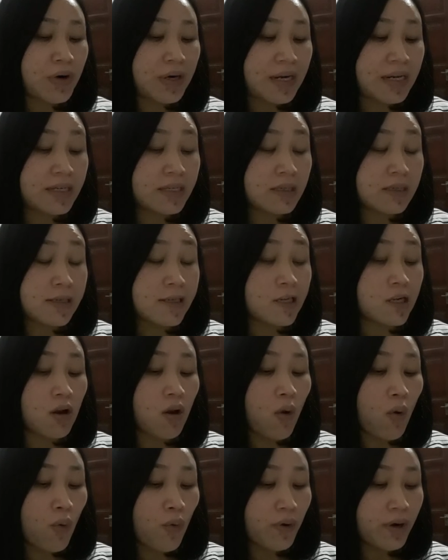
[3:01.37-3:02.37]
English
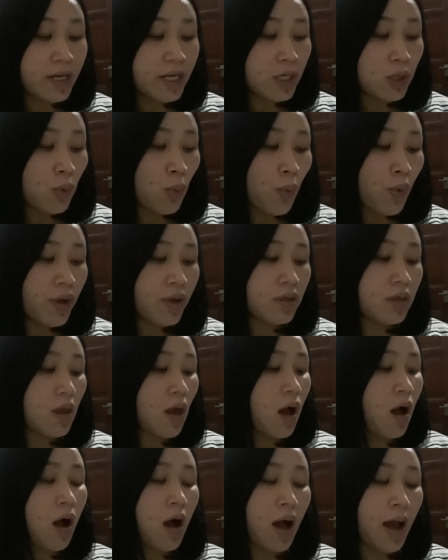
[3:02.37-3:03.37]
learning, with
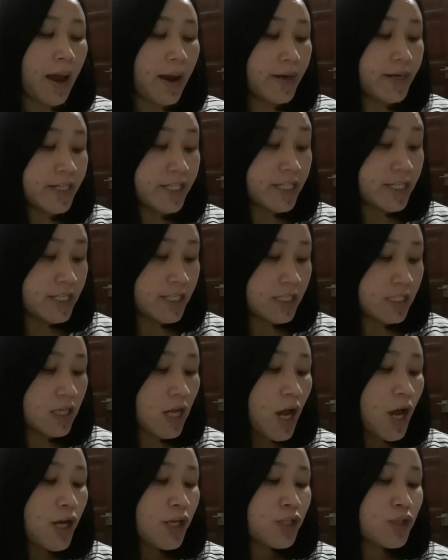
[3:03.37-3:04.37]

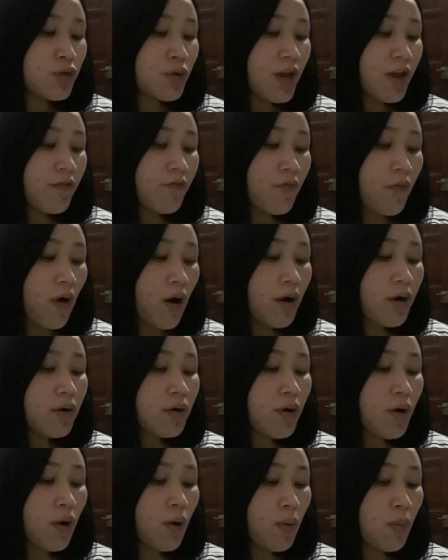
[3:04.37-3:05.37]
anything. You can
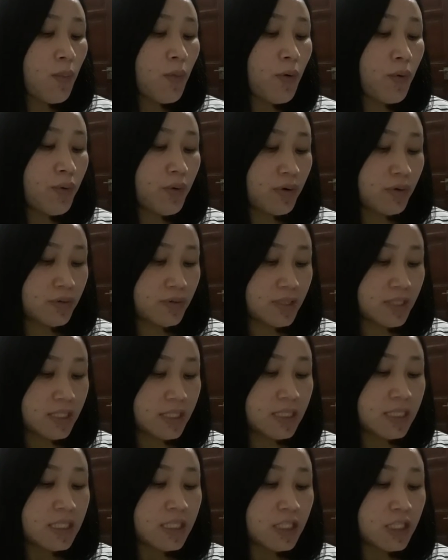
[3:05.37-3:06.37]
find role
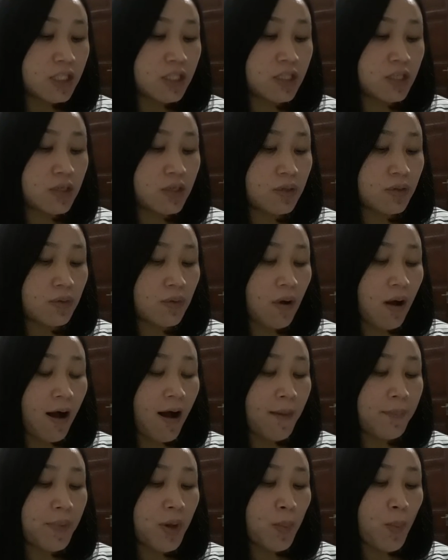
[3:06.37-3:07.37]
models,
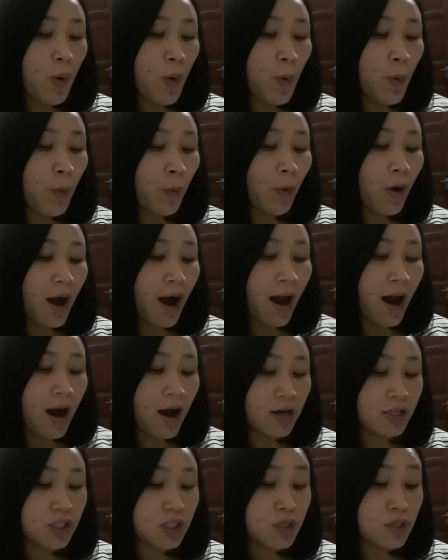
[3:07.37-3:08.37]
people who
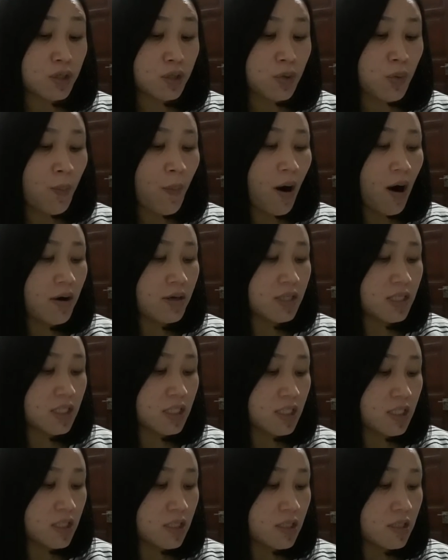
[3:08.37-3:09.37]
are taught to
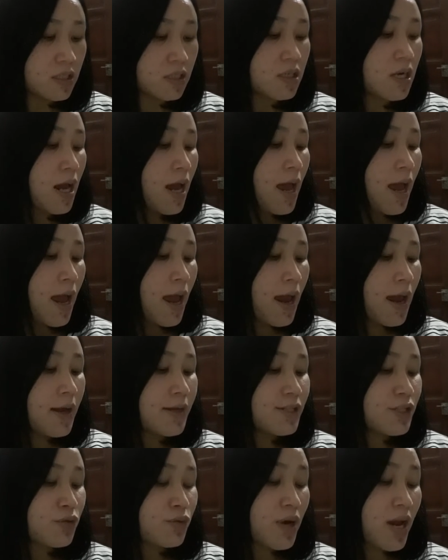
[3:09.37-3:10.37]
master,
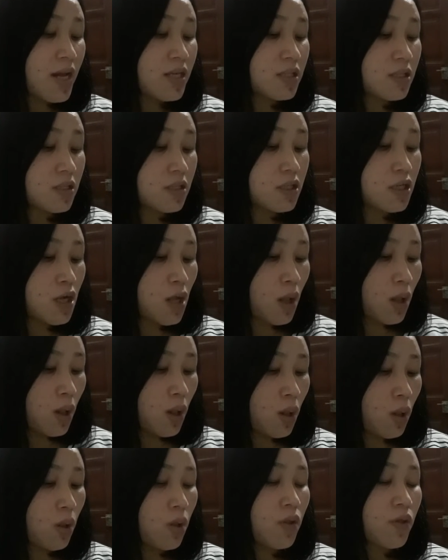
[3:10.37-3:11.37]
and you can
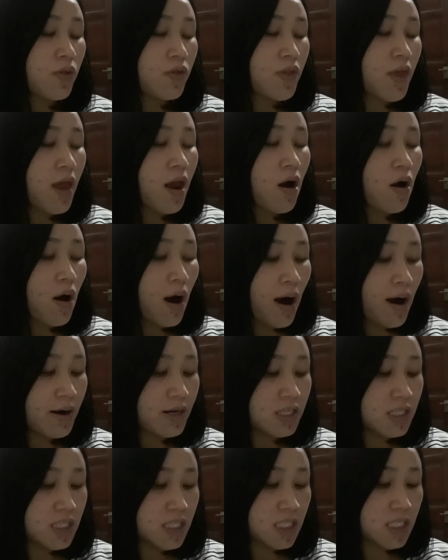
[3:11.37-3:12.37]
steal their
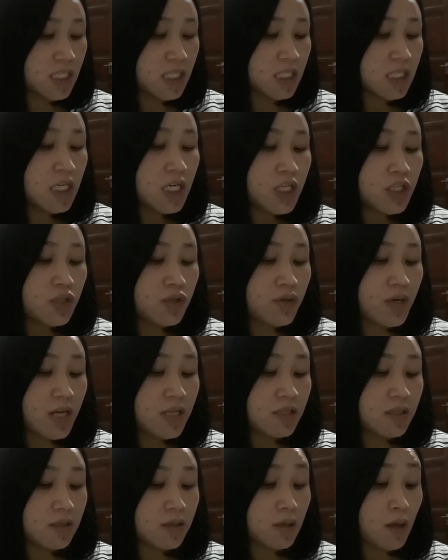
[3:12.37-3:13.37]
ideas. You
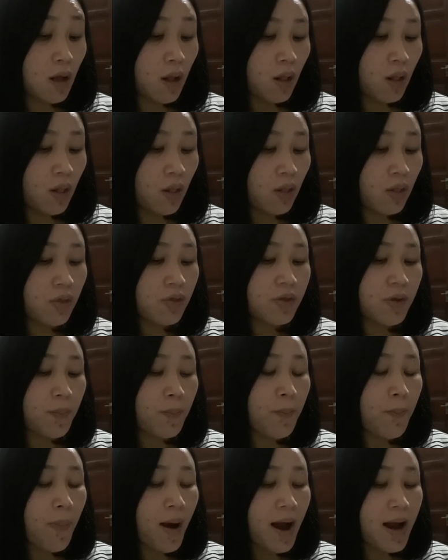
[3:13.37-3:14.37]
can steal
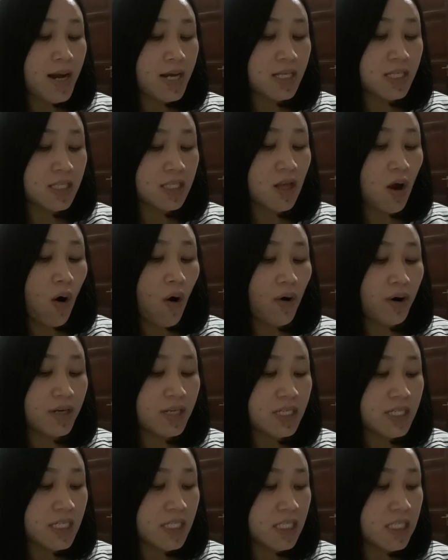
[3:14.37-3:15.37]
the best
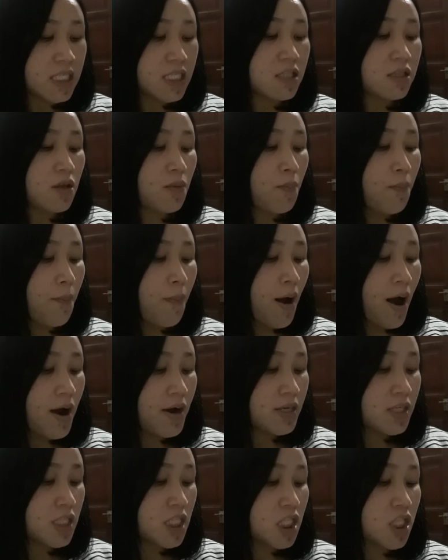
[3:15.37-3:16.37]
ideas, the
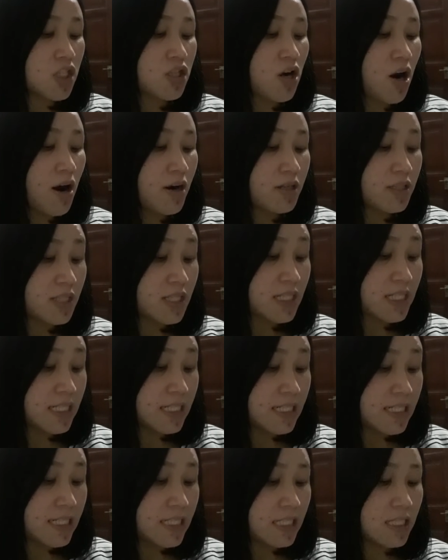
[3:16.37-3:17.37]
best
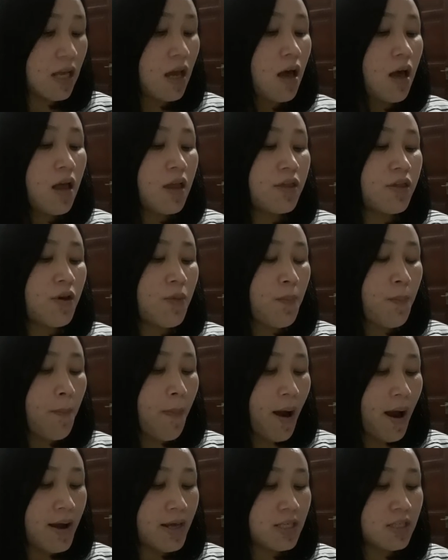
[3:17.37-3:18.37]
strategies, the
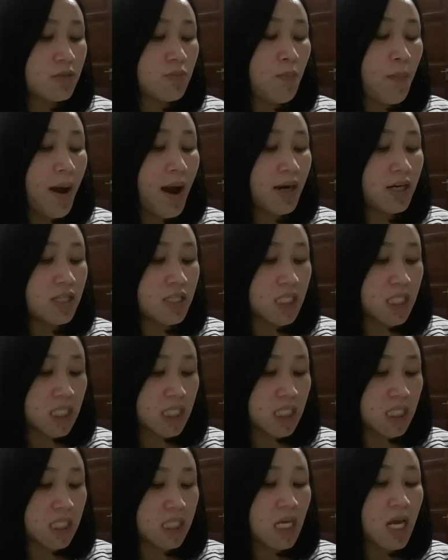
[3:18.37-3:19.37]
best
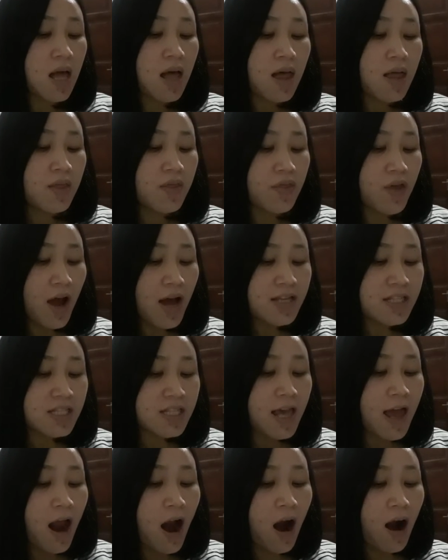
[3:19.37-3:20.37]
methods that
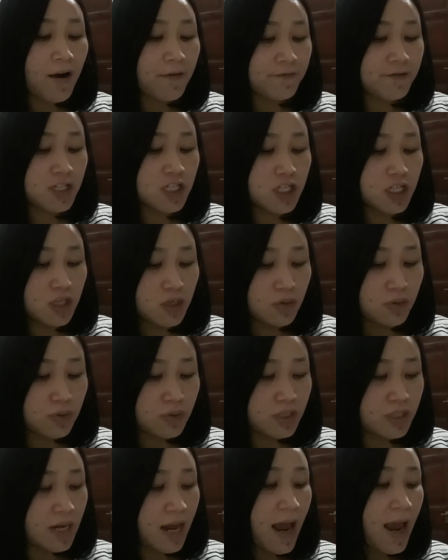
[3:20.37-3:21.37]
they have
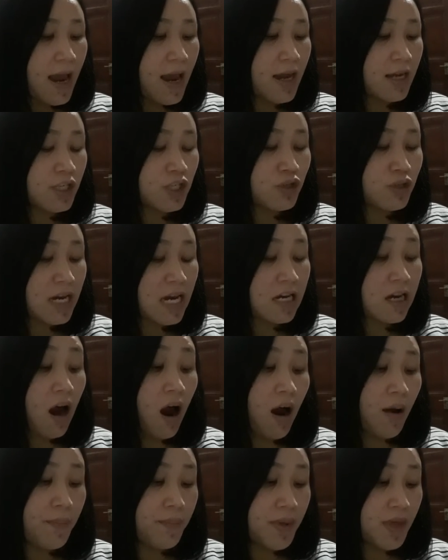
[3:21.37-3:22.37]
used, and you can
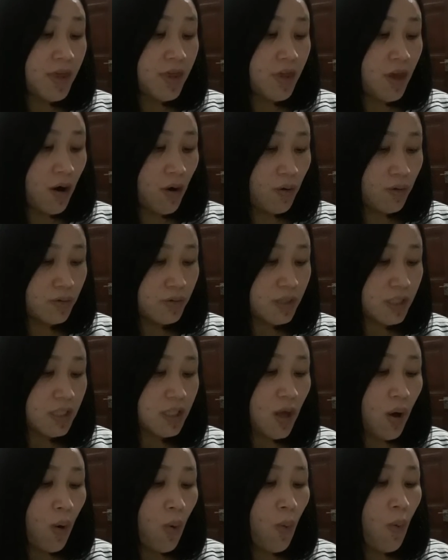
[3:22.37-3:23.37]
copy those
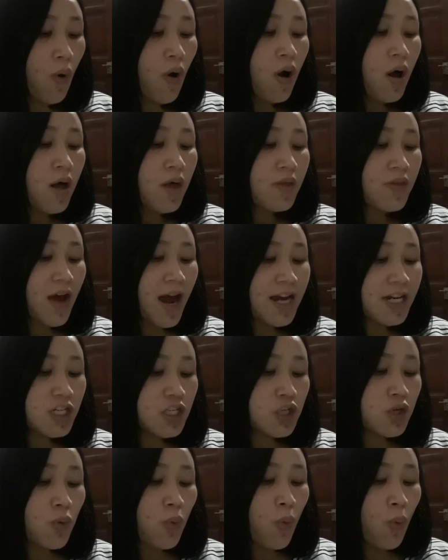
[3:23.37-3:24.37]
so
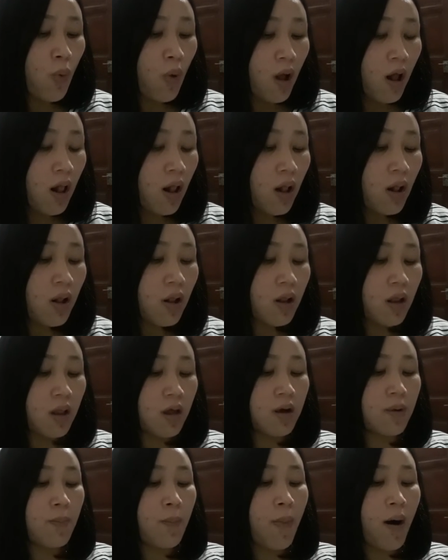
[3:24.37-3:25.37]
that you will
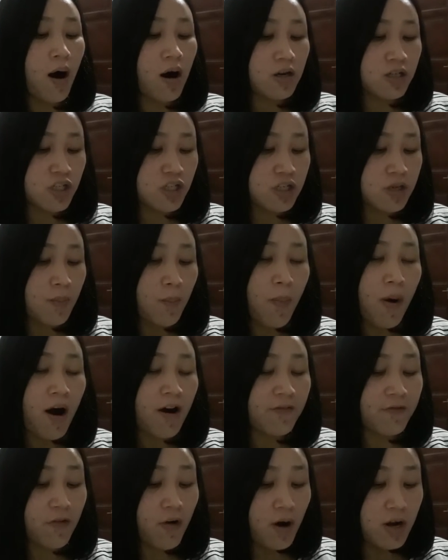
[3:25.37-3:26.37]
learn much
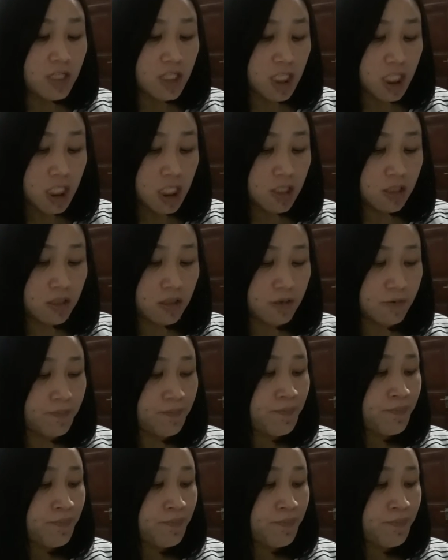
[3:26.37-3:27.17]
more faster.